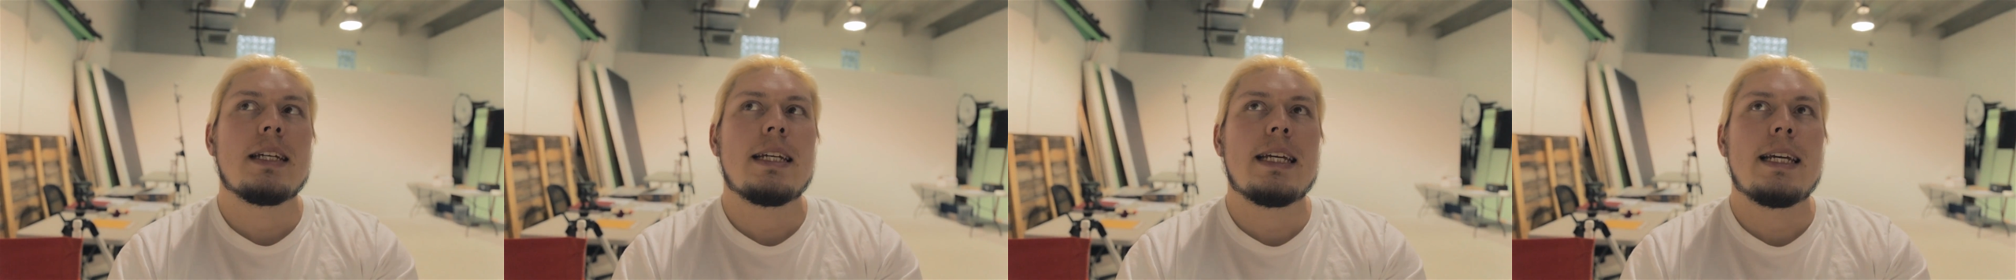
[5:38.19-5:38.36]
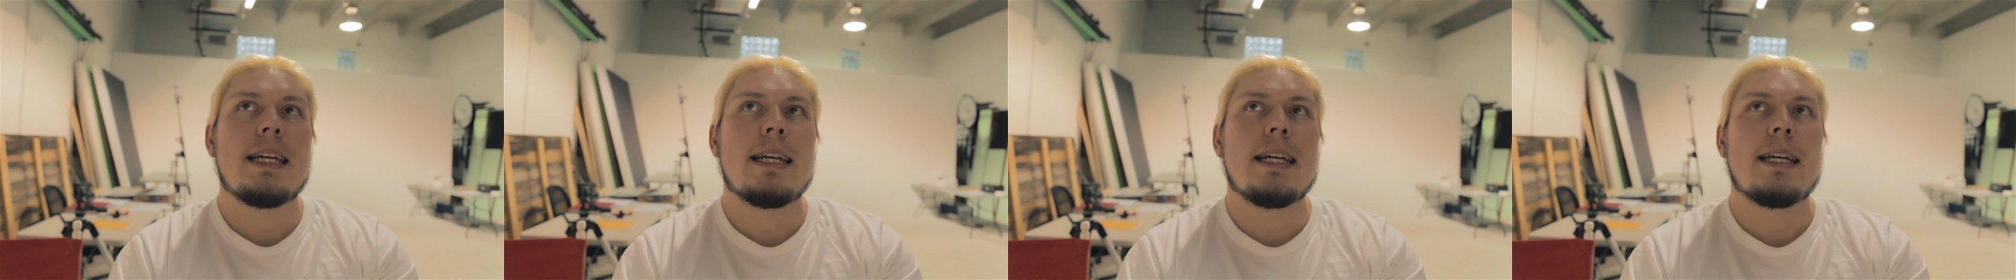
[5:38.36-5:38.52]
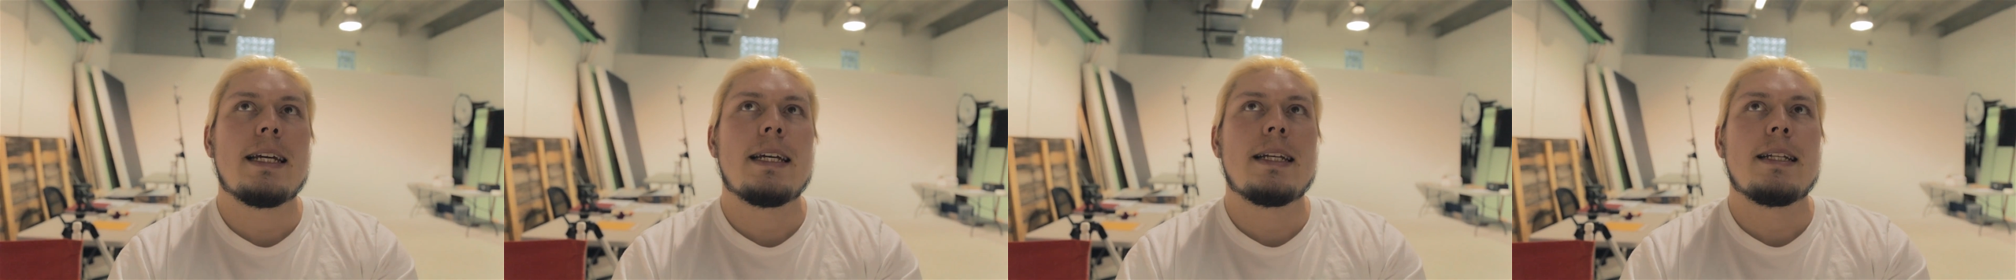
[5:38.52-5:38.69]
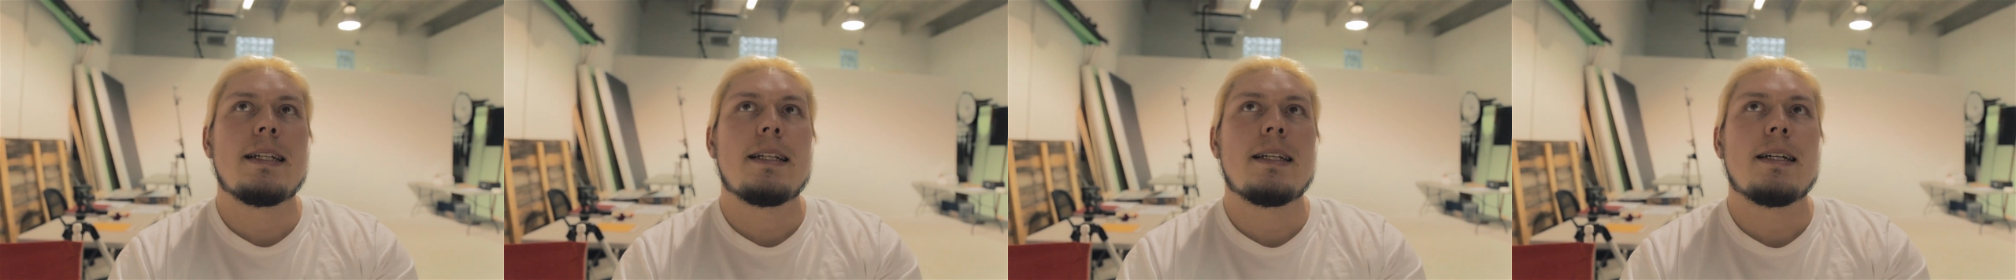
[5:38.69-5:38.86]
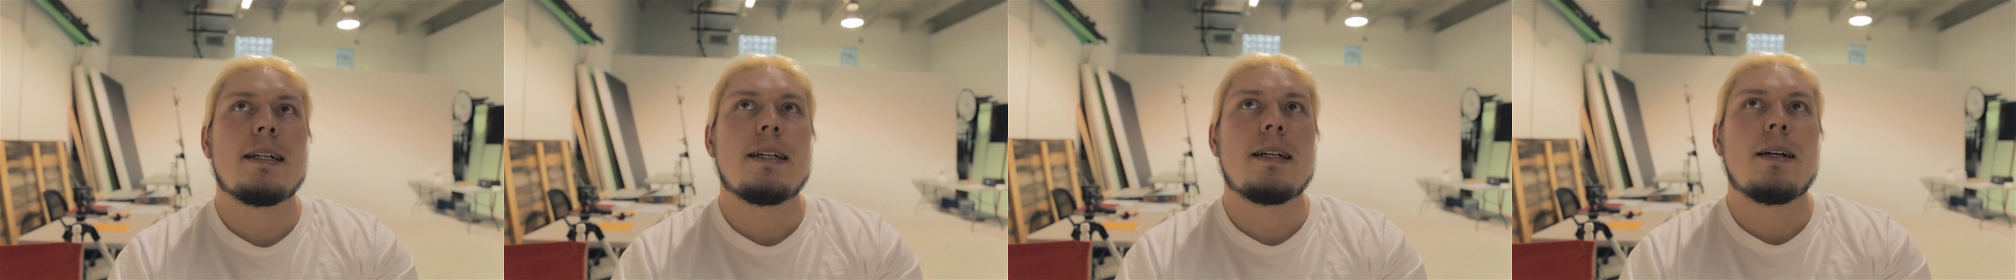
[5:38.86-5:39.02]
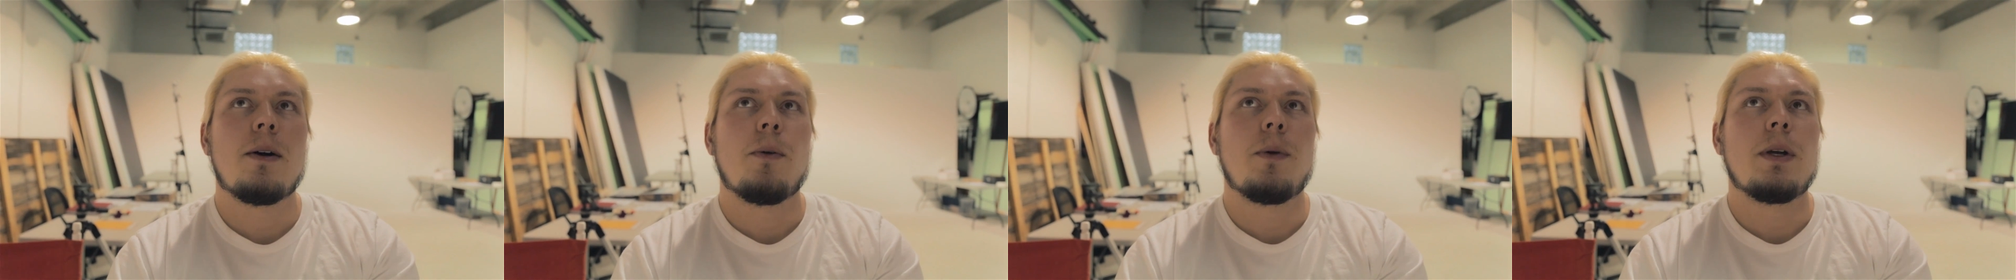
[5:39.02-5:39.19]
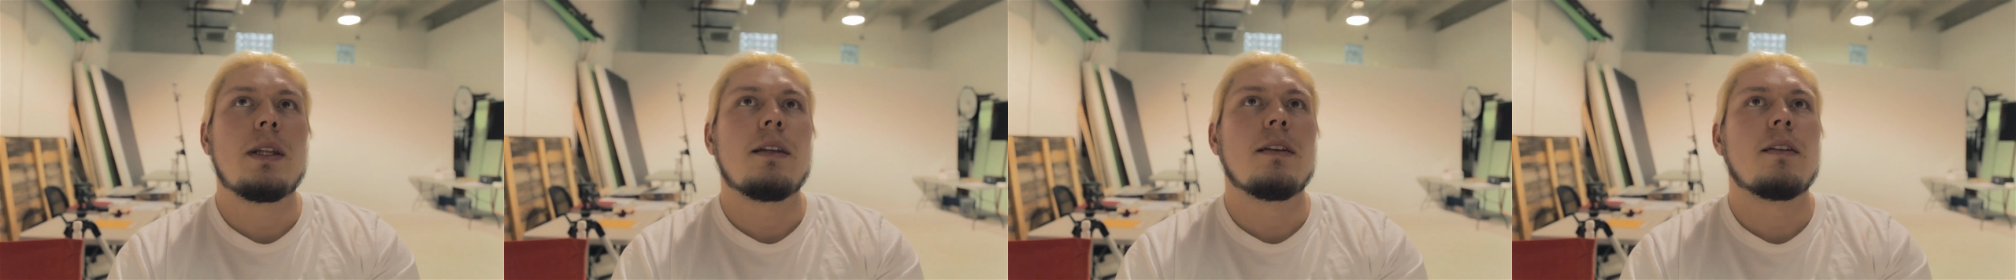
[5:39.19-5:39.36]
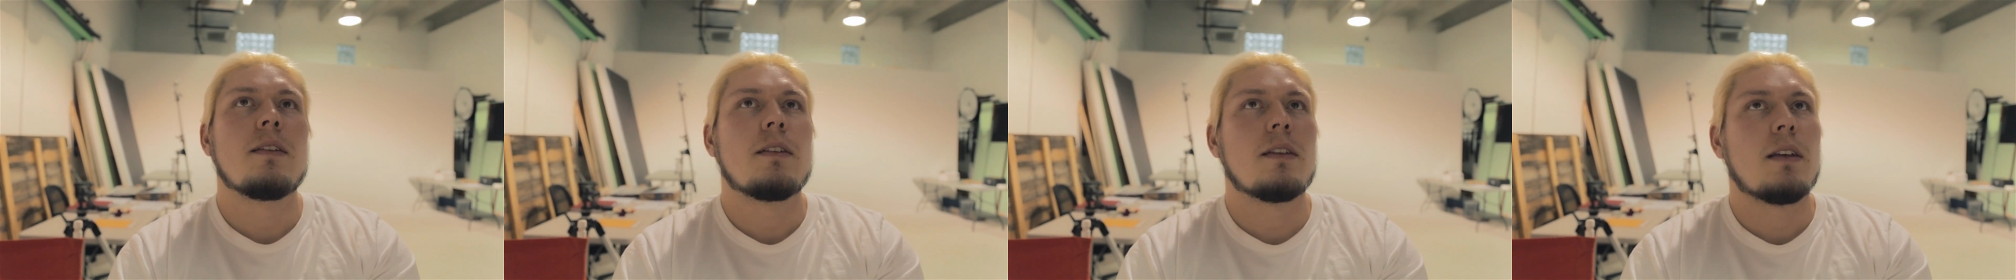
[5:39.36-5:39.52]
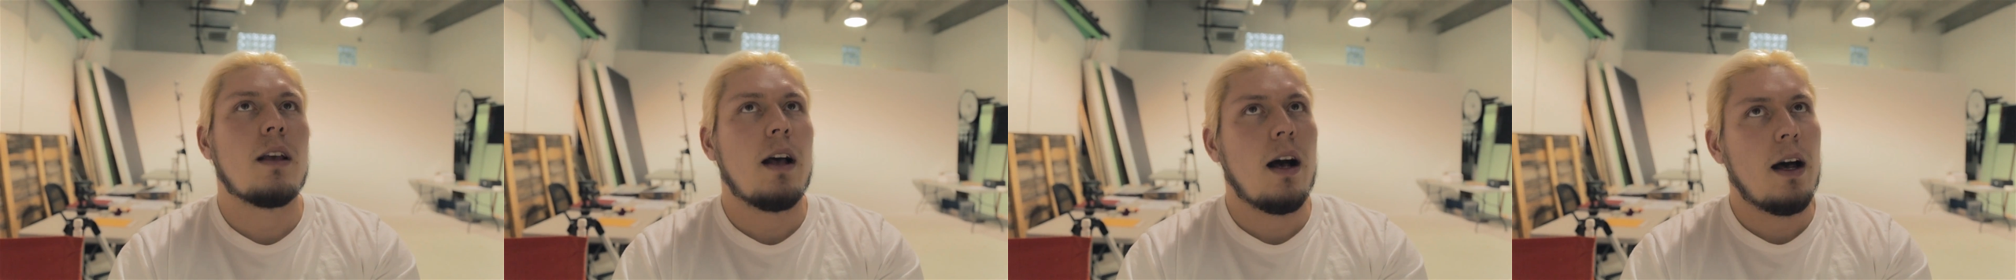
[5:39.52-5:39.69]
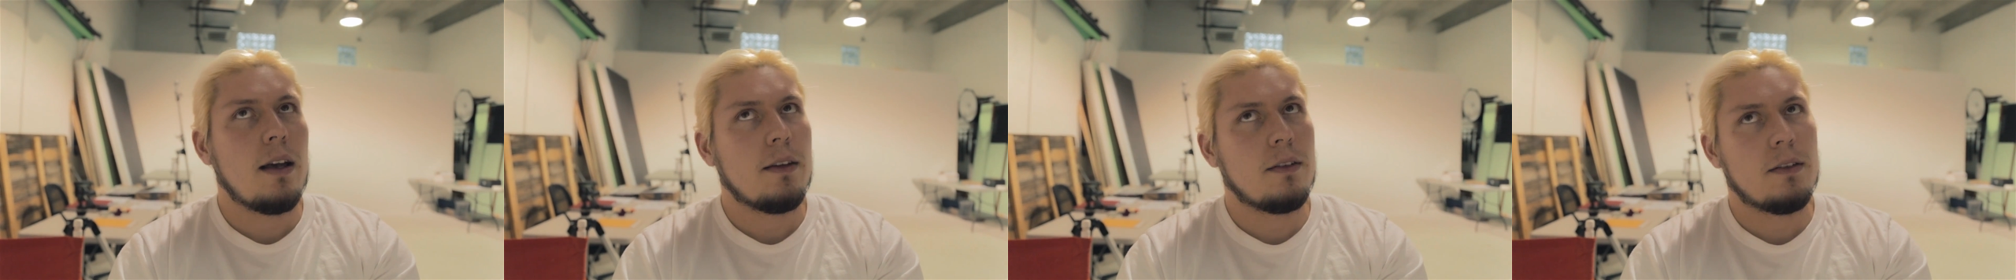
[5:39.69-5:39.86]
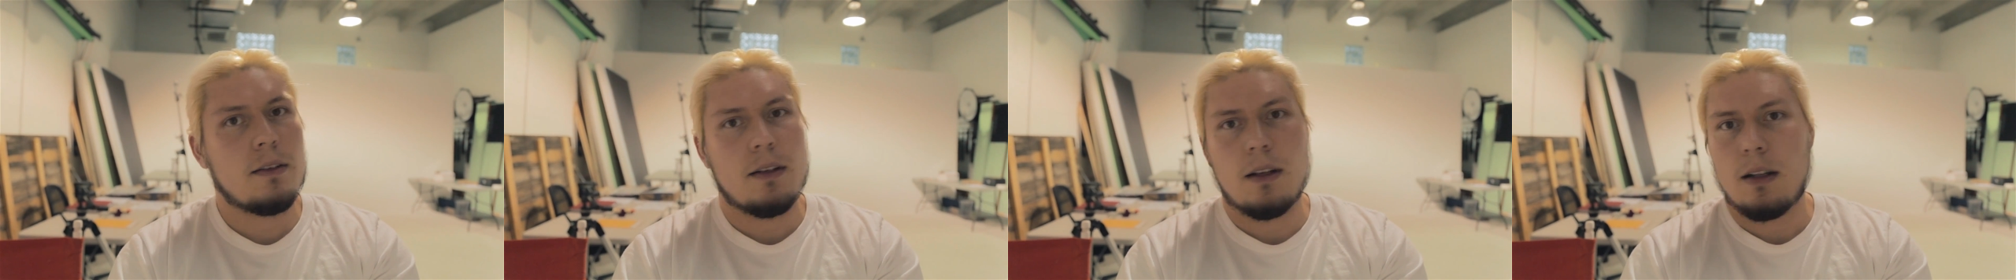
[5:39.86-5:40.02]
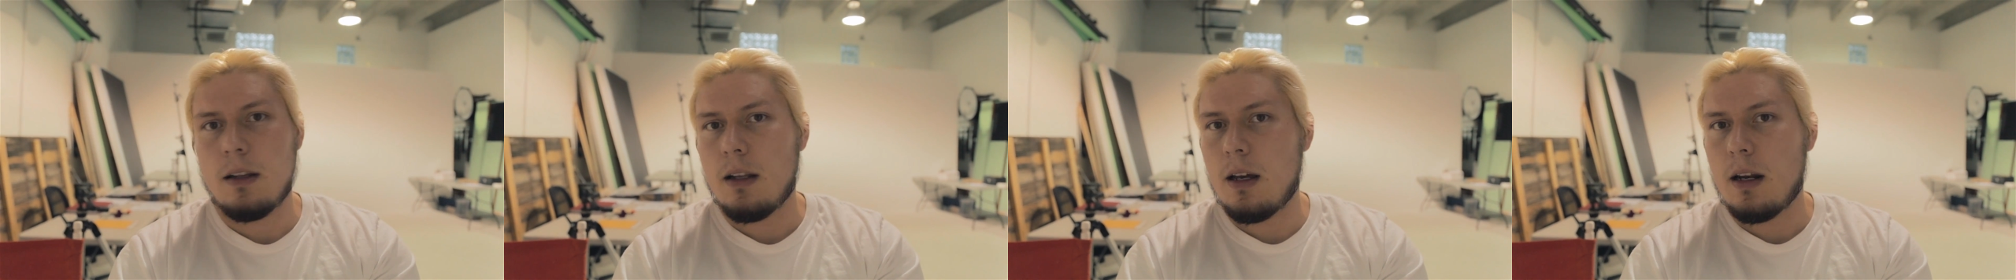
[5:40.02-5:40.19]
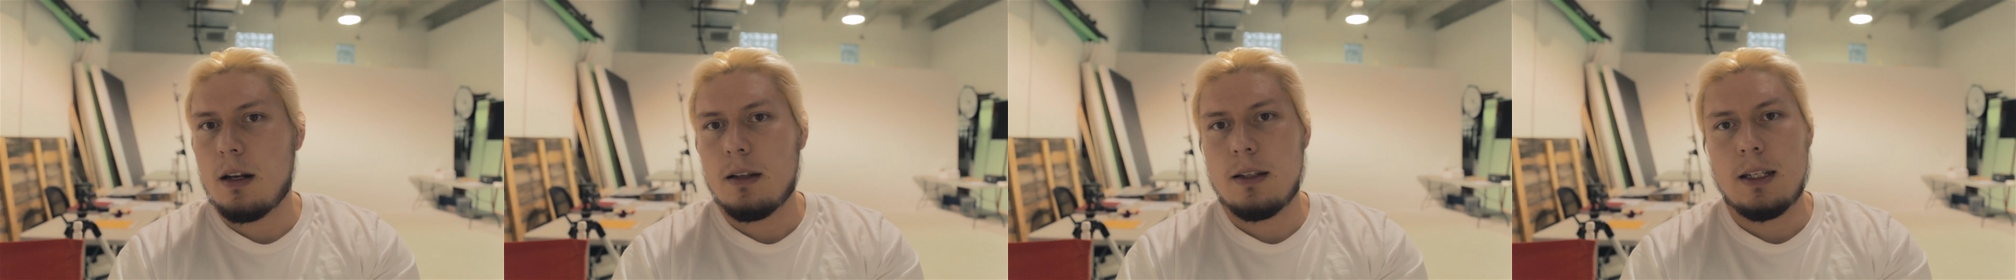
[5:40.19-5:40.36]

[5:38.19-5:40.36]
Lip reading: And we discussed a lot